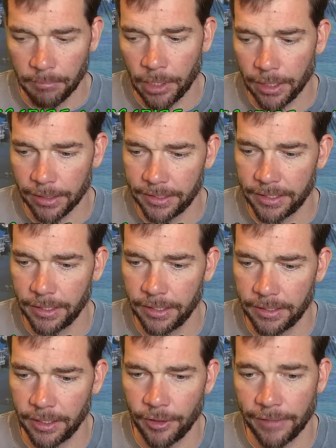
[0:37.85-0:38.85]

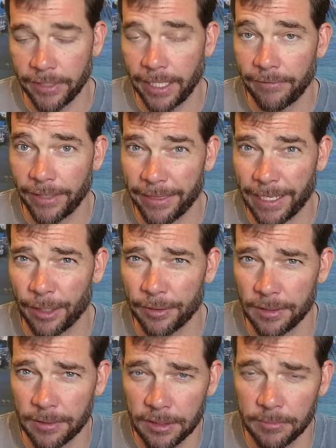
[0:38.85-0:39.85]
policies that you have to have
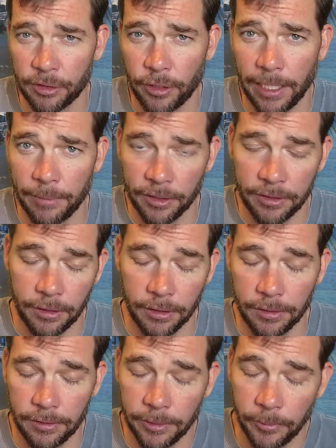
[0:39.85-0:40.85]
1,000 subscribers.
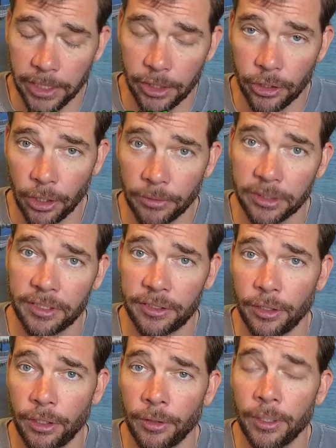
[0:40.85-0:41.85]
Currently we don't,
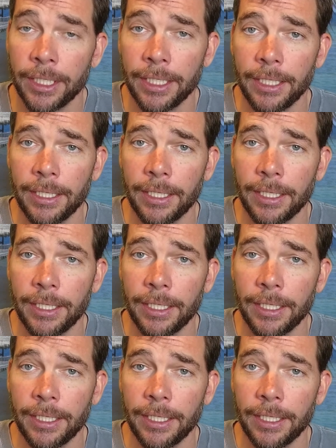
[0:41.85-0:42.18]
so